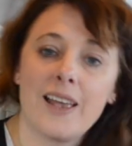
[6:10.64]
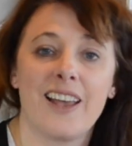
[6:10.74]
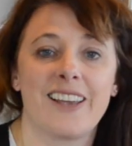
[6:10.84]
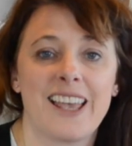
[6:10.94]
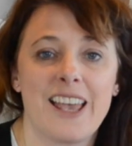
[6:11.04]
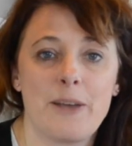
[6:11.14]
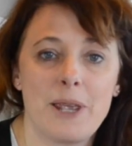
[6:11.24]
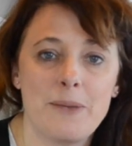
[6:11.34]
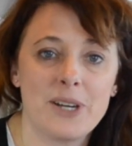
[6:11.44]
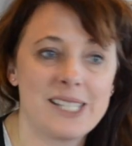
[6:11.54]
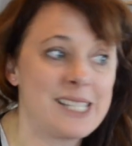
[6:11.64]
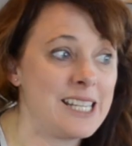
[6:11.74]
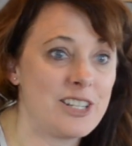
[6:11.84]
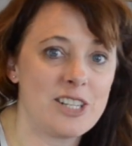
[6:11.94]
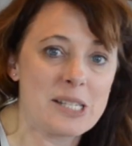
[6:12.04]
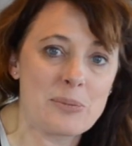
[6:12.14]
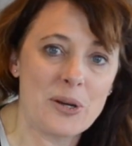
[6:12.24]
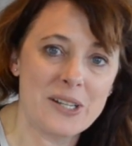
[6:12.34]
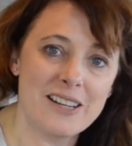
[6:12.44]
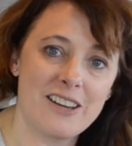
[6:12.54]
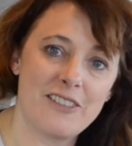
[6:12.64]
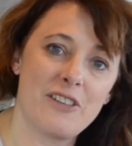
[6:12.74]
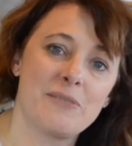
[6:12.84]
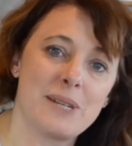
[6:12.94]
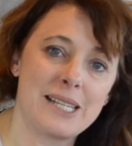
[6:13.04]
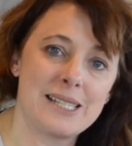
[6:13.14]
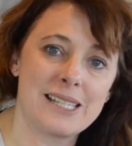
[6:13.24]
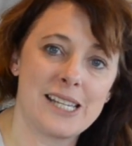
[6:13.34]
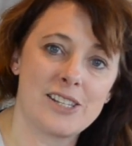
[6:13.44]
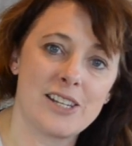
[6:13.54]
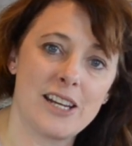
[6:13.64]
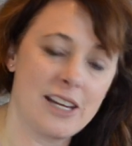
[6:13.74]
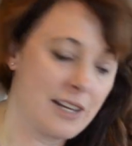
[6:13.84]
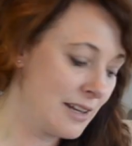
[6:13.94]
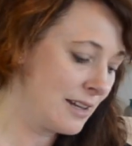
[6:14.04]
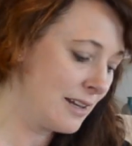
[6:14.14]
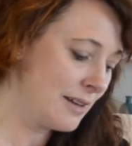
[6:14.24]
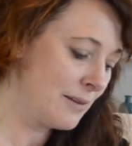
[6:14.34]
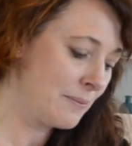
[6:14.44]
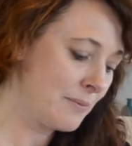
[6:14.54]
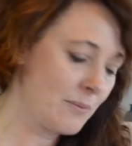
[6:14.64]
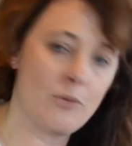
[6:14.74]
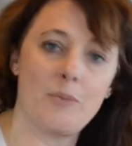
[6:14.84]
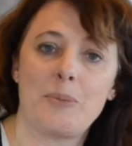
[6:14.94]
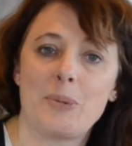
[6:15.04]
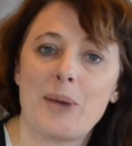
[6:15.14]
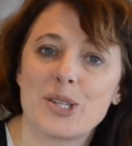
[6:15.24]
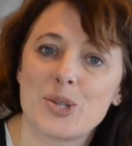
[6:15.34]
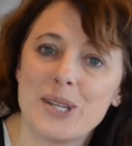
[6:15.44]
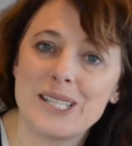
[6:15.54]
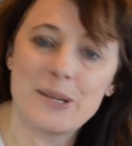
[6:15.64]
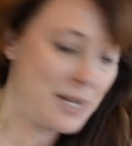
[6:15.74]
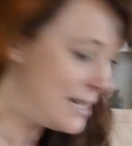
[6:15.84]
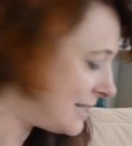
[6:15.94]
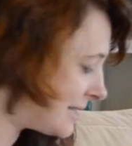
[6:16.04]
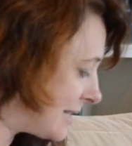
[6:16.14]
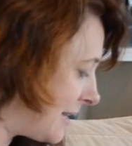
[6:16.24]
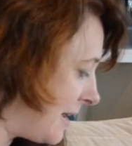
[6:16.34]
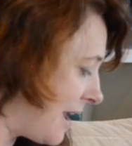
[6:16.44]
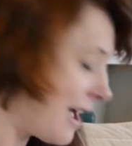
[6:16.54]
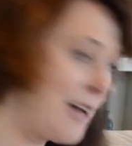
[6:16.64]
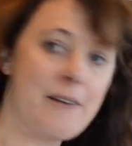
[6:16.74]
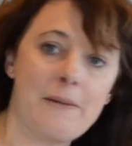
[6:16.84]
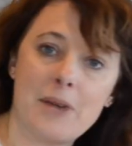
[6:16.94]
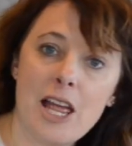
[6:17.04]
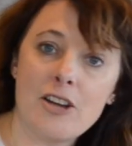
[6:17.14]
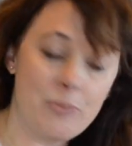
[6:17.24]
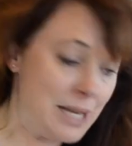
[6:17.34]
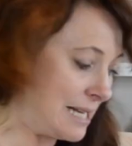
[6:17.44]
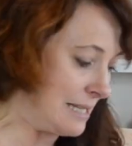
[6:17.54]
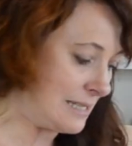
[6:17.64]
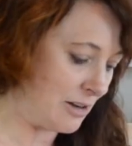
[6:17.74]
Okay, I'm in my stitchy spot and I've been stitching for maybe about 20 minutes and I'm pleased.